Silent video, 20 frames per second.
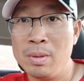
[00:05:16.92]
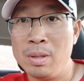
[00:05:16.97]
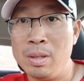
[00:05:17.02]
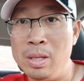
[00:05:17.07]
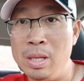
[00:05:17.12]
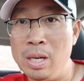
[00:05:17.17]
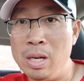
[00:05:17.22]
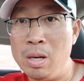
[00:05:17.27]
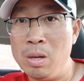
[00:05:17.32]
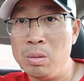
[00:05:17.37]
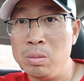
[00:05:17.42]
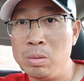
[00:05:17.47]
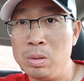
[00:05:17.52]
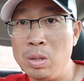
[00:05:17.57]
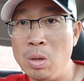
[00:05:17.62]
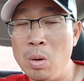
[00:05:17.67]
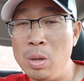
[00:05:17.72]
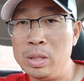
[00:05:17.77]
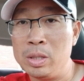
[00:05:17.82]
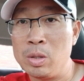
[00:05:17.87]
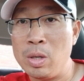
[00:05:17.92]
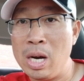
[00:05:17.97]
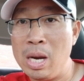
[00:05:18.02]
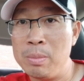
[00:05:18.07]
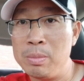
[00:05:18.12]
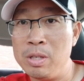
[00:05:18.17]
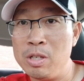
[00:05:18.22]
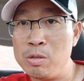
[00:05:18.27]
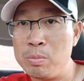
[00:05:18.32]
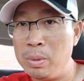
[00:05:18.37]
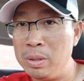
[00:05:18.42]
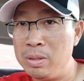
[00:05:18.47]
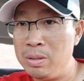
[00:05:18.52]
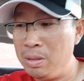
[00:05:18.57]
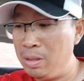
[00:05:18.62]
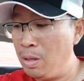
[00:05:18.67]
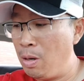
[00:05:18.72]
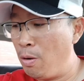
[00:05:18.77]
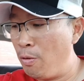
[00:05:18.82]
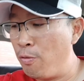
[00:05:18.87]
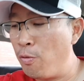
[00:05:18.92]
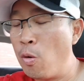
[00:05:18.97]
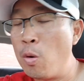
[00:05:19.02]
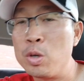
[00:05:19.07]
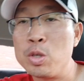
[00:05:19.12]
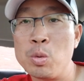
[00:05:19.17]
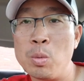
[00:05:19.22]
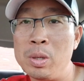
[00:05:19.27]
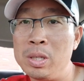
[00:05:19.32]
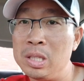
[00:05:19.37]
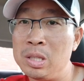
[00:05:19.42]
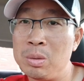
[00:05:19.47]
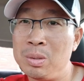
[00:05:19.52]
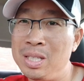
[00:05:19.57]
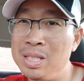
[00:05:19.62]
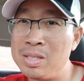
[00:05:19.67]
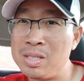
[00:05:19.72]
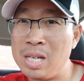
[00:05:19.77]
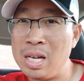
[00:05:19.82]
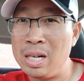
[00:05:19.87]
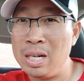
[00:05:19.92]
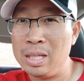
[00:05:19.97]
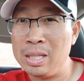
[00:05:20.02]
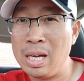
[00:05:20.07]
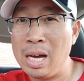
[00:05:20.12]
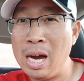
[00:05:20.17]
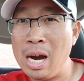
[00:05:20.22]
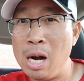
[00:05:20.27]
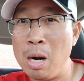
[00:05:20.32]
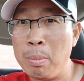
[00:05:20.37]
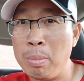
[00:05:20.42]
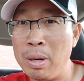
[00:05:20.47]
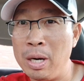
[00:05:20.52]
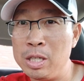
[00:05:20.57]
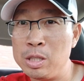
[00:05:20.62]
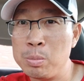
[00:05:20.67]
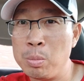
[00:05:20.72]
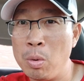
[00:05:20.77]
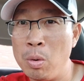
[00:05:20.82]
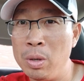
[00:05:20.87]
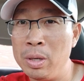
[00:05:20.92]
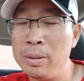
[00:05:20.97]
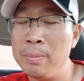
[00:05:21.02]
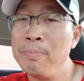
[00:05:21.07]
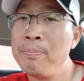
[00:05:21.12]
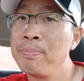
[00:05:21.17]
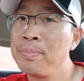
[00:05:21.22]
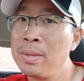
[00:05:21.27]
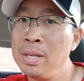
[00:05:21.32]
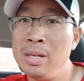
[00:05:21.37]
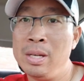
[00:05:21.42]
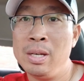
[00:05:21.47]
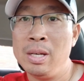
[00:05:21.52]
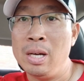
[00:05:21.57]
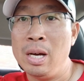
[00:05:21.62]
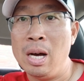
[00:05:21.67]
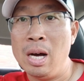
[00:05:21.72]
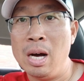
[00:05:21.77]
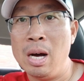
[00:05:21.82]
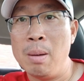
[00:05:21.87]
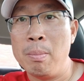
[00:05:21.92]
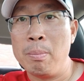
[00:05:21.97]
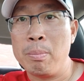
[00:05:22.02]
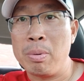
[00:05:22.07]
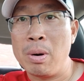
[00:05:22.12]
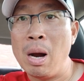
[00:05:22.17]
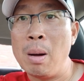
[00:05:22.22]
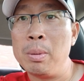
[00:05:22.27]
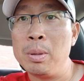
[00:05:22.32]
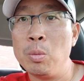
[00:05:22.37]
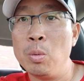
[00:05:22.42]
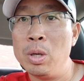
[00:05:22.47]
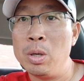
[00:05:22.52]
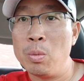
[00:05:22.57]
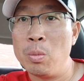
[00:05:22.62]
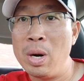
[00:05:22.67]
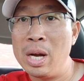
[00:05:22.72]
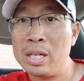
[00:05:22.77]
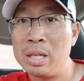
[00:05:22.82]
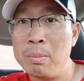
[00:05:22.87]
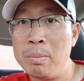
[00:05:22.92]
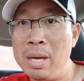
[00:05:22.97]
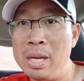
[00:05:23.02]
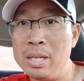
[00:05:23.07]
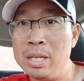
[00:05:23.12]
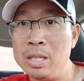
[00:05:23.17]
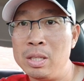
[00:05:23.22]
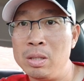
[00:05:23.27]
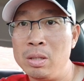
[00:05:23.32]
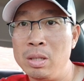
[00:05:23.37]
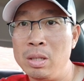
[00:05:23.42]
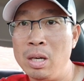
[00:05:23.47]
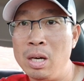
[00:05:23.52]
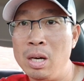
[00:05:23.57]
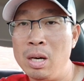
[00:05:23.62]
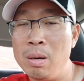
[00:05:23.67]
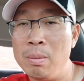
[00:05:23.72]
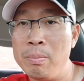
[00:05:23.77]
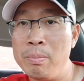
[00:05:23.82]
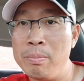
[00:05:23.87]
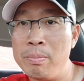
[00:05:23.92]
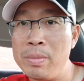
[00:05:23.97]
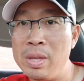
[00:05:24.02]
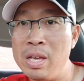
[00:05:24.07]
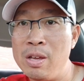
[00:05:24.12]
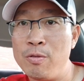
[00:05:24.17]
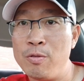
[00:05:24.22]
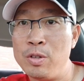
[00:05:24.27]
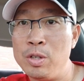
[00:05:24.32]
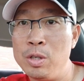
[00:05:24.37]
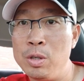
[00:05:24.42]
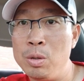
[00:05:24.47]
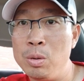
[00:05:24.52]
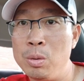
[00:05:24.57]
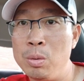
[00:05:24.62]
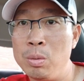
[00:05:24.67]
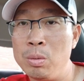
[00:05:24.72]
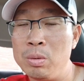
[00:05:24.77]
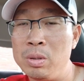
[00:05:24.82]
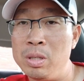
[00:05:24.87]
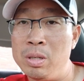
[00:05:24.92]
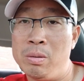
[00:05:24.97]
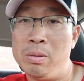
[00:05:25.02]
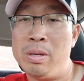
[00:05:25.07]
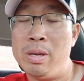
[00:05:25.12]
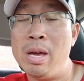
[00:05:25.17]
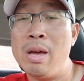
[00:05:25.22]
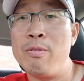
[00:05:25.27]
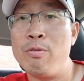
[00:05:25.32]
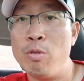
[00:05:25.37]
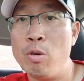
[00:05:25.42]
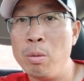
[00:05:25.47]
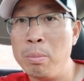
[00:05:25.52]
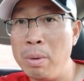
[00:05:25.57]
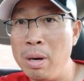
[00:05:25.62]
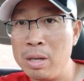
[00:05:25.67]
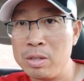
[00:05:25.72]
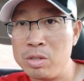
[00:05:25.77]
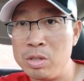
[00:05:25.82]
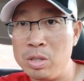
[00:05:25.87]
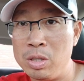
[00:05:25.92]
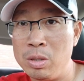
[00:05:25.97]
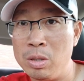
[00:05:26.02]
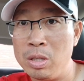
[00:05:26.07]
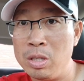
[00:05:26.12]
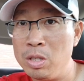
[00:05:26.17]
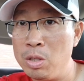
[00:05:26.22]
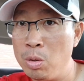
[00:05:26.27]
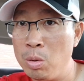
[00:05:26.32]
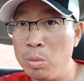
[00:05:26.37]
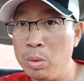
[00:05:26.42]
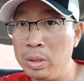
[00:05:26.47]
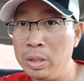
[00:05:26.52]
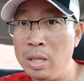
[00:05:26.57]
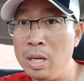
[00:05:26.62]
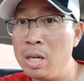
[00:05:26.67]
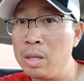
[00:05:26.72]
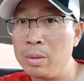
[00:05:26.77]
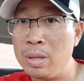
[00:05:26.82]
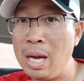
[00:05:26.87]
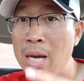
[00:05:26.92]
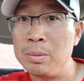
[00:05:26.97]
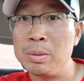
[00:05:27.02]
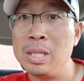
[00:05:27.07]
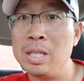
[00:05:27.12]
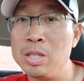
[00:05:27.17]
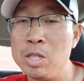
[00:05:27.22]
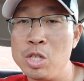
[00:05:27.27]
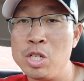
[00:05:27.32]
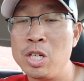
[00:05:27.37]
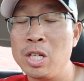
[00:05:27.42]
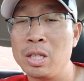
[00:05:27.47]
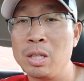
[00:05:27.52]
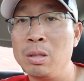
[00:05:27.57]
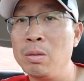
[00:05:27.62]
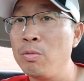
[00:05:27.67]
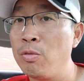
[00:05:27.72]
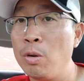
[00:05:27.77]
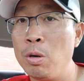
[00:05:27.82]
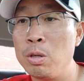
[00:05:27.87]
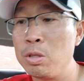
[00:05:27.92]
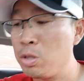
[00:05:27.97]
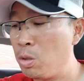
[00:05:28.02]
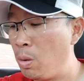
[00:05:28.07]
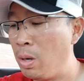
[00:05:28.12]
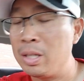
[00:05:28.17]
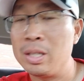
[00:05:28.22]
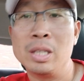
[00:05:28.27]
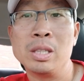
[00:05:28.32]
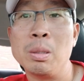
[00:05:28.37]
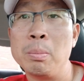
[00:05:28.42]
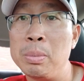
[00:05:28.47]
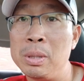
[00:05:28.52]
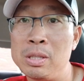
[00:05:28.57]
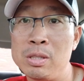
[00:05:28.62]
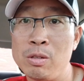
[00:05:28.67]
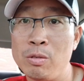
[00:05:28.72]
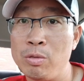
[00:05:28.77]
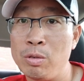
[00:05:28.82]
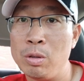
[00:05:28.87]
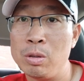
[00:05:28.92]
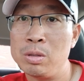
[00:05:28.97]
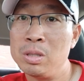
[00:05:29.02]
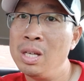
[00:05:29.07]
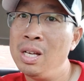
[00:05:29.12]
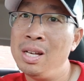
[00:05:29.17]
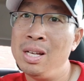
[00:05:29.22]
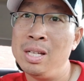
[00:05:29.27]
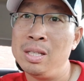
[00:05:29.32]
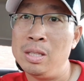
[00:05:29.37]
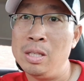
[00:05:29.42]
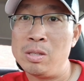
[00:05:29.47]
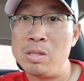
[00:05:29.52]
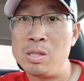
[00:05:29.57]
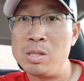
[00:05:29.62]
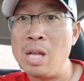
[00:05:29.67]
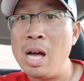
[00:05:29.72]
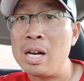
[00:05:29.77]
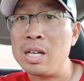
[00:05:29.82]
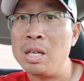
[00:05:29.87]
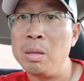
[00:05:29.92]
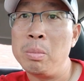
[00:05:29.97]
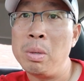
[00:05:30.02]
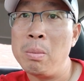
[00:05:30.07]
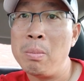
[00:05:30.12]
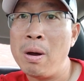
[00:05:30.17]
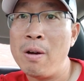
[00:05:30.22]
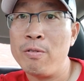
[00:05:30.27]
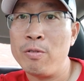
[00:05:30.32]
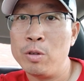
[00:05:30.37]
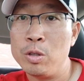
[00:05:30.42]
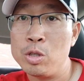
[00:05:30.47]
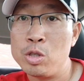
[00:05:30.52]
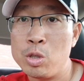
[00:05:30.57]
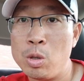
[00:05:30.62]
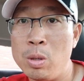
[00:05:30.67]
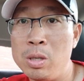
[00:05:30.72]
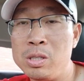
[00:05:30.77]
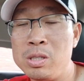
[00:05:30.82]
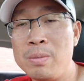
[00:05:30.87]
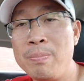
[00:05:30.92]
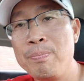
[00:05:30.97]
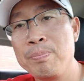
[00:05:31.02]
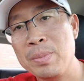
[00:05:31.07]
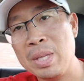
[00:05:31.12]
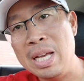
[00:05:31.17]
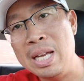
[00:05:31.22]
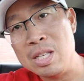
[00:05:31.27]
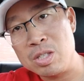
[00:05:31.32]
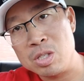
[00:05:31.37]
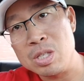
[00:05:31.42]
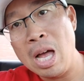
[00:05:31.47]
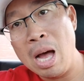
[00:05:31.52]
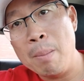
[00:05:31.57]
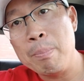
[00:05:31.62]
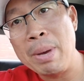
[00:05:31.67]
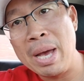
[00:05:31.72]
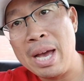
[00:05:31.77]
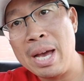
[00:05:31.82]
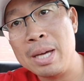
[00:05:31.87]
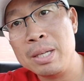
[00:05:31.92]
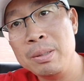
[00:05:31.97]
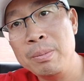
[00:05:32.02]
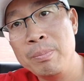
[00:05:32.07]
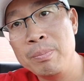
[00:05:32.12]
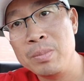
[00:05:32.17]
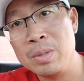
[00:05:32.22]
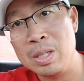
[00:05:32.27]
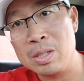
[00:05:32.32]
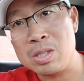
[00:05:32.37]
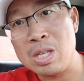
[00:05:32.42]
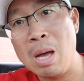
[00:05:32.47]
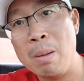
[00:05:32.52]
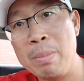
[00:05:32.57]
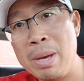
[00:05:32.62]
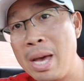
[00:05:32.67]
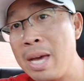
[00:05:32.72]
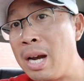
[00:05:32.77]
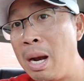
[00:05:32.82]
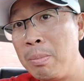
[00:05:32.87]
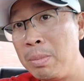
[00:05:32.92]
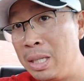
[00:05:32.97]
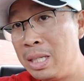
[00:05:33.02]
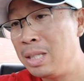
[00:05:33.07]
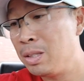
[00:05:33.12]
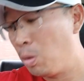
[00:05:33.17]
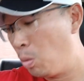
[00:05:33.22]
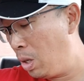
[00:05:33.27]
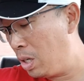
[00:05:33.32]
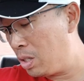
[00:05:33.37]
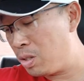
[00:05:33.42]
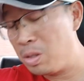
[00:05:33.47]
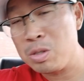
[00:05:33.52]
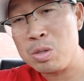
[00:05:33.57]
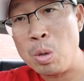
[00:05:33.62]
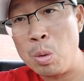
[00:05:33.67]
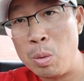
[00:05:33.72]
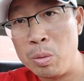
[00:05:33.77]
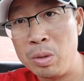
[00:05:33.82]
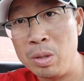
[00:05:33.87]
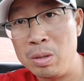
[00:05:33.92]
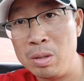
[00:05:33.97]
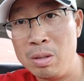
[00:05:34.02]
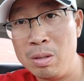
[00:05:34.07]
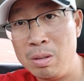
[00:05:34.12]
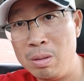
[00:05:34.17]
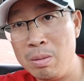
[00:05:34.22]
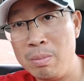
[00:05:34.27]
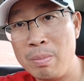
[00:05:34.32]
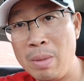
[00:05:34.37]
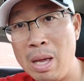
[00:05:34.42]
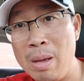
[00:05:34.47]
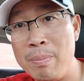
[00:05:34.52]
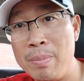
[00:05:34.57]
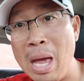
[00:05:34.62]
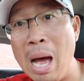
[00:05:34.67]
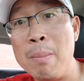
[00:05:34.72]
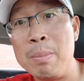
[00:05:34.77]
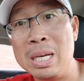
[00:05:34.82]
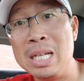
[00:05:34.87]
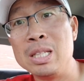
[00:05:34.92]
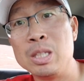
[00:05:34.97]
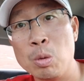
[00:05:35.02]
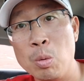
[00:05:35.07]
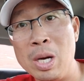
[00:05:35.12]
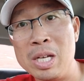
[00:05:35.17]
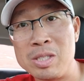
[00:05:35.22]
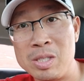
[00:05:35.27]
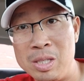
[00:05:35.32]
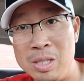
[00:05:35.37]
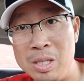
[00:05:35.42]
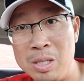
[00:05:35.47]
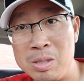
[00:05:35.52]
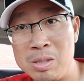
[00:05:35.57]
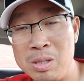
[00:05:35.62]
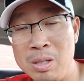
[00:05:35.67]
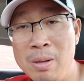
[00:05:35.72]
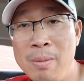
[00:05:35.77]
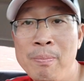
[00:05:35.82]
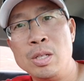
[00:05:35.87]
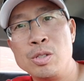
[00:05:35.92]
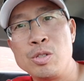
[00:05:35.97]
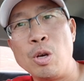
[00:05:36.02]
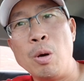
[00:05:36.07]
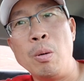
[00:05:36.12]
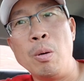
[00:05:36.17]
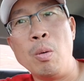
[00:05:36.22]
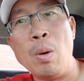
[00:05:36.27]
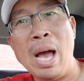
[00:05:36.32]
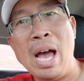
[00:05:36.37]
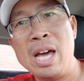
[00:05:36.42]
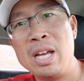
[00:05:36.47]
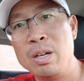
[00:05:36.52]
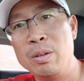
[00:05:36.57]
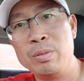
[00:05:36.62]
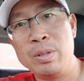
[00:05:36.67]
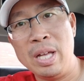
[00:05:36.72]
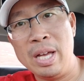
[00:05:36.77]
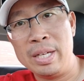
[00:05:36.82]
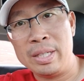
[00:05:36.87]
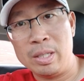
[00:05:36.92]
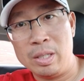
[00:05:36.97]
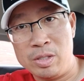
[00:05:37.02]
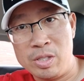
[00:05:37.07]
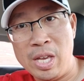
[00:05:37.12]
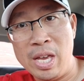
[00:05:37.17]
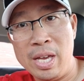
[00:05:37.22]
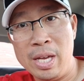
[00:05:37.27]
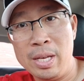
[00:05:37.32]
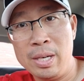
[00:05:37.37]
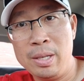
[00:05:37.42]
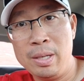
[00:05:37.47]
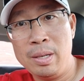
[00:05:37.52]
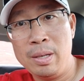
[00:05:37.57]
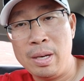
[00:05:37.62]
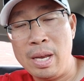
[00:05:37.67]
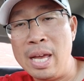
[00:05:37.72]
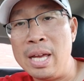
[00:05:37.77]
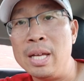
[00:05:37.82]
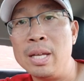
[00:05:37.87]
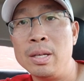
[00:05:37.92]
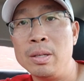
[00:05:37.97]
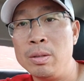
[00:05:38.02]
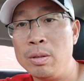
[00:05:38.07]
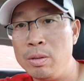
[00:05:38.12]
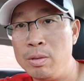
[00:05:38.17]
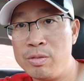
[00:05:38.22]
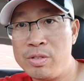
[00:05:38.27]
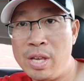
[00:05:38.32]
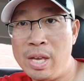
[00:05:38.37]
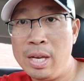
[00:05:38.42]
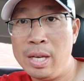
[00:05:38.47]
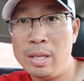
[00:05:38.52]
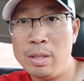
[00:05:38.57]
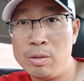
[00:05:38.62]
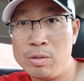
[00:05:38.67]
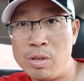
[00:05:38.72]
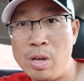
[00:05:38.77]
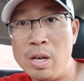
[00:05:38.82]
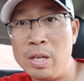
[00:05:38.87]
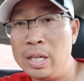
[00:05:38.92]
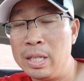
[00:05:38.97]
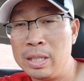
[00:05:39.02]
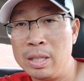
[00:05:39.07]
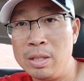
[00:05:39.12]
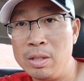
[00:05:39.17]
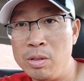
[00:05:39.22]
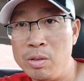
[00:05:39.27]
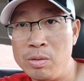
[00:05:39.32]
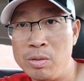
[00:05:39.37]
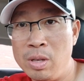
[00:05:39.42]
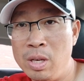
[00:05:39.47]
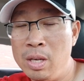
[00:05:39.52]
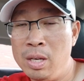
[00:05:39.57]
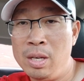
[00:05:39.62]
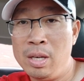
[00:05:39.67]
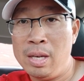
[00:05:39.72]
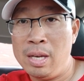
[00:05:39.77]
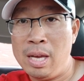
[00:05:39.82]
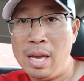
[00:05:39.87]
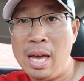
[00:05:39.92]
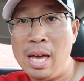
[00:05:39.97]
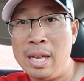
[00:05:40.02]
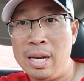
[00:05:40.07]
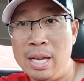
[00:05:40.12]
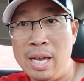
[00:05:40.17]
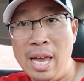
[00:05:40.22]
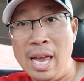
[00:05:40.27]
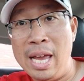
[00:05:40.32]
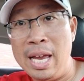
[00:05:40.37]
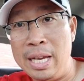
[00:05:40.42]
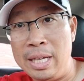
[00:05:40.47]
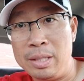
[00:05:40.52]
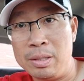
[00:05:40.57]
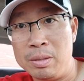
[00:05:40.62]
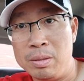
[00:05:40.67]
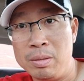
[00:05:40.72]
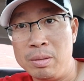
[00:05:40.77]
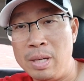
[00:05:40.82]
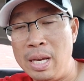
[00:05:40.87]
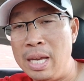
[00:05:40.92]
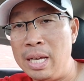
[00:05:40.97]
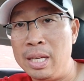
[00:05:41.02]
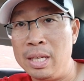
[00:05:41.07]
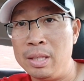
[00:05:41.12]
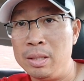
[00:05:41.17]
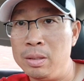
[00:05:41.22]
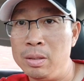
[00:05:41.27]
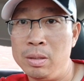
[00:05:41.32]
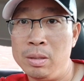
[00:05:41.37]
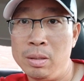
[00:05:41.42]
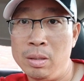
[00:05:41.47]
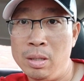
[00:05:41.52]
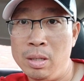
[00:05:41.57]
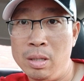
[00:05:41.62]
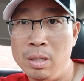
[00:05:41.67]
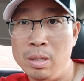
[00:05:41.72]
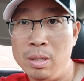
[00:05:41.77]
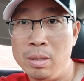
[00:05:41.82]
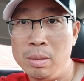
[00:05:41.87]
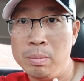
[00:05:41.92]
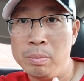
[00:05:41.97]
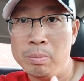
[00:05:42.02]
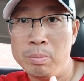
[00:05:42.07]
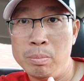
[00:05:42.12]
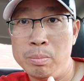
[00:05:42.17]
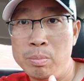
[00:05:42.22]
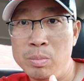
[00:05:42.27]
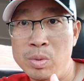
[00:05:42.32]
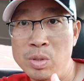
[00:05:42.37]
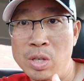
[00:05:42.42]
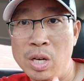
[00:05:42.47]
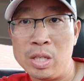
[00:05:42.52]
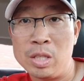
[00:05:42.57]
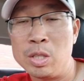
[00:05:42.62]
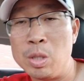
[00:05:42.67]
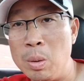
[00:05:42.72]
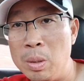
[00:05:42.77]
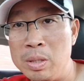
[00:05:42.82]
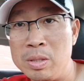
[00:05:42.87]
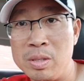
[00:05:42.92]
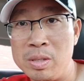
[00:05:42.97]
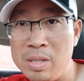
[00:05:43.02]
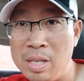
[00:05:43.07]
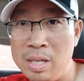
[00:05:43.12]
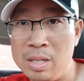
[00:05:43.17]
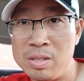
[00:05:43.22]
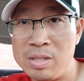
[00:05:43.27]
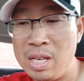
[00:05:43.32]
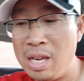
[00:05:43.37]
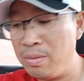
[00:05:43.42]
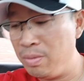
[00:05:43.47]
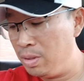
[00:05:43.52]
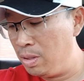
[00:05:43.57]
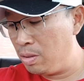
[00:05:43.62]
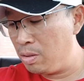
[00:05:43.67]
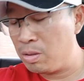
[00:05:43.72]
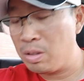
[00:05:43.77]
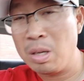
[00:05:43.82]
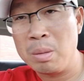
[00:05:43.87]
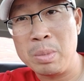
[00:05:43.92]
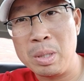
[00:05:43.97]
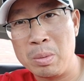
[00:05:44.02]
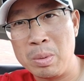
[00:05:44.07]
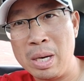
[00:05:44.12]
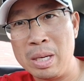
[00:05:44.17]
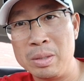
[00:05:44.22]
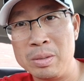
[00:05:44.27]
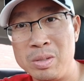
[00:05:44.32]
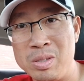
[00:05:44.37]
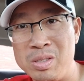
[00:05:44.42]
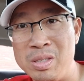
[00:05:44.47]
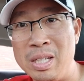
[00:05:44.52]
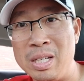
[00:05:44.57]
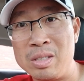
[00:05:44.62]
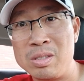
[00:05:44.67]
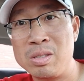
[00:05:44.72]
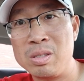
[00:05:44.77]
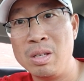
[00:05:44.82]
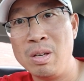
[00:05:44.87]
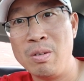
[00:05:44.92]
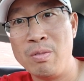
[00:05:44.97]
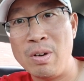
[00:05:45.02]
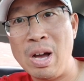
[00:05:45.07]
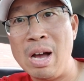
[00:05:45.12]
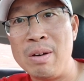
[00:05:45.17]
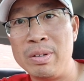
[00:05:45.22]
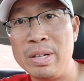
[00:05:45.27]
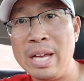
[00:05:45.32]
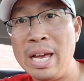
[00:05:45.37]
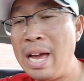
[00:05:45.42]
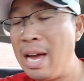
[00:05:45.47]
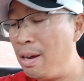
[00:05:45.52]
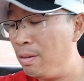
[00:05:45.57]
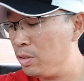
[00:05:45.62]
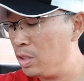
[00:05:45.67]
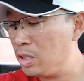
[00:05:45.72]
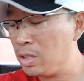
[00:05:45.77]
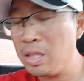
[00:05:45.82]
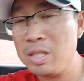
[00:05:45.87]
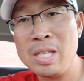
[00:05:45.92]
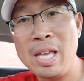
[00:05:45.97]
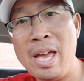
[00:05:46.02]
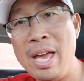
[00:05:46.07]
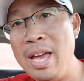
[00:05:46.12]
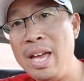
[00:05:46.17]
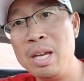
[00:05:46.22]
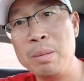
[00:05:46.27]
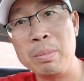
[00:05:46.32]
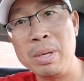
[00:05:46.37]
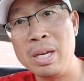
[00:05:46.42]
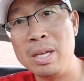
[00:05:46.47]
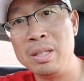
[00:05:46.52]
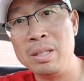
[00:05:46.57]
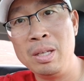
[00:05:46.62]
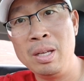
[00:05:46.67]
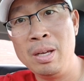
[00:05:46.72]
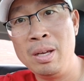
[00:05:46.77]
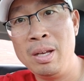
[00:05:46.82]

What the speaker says: you know, go ahead and grab this. But you know, $4.23, it's kind of on the higher price point. Probably wouldn't recommend it if you had $4 and you're really hungry. I'd get the chicken first, or I get the pizza first. This is not going to be my first choice. It's not bad. It's not bad. I'm gonna eat the rest of this. So out of like a 10, and say Sonic is at an 8, and Dunkin' Donuts is at a 7, this is gonna be around 6, 5.5. Just cause of egg, man.